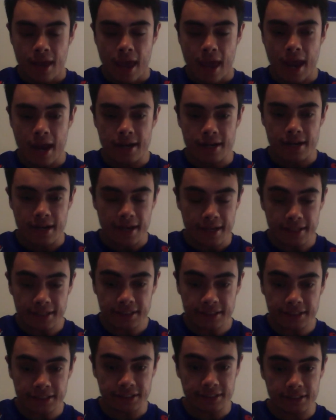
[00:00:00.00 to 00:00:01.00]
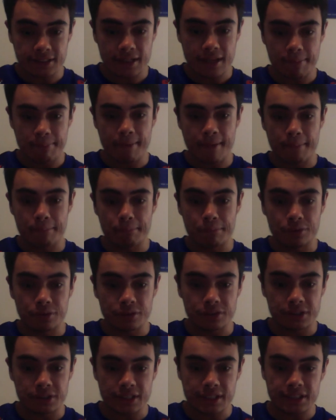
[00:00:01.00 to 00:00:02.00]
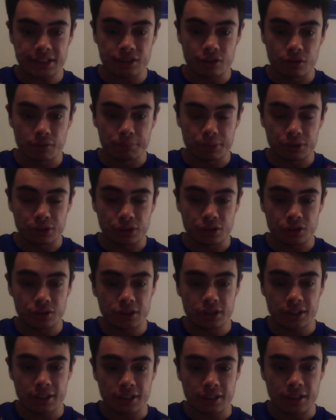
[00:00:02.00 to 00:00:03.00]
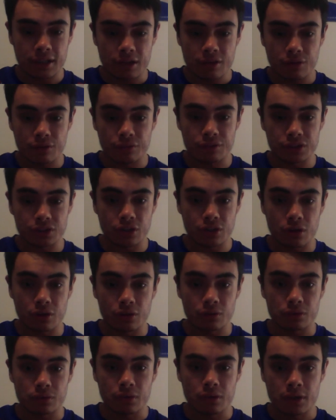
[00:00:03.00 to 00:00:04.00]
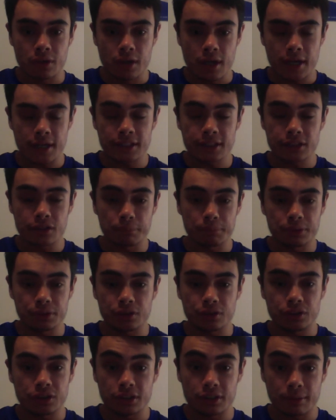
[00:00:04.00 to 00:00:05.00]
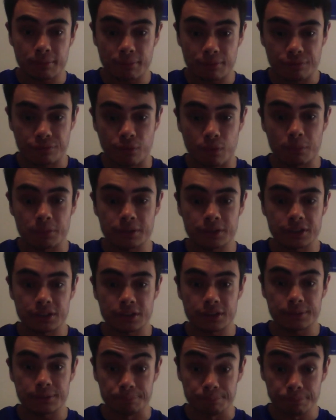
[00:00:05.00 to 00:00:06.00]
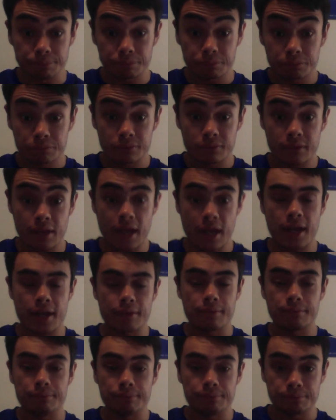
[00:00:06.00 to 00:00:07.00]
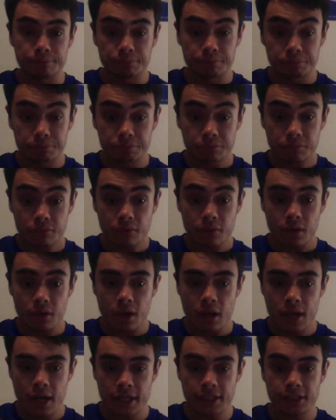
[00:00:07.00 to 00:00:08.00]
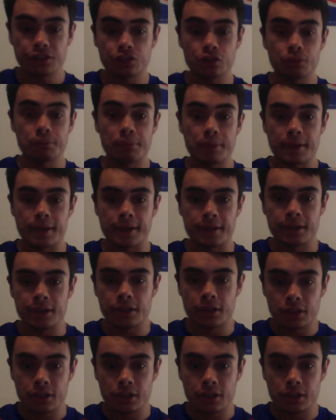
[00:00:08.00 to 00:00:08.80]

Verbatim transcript: and he needs to step up, because he's not producing the result. He's not producing the performances that he should be.